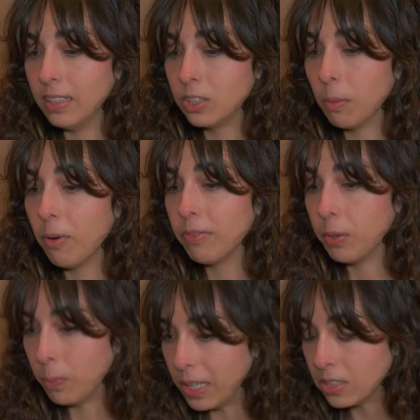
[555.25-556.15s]
some of the
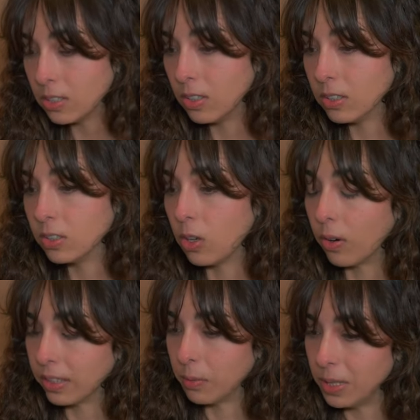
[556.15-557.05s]
reasons
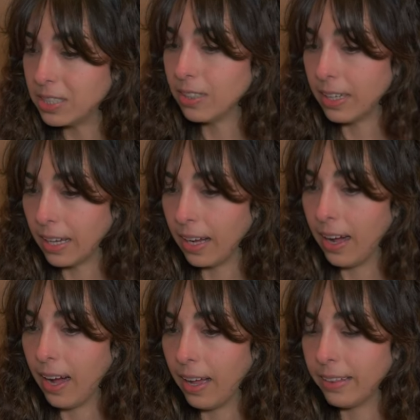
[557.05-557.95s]
or the reasoning uh,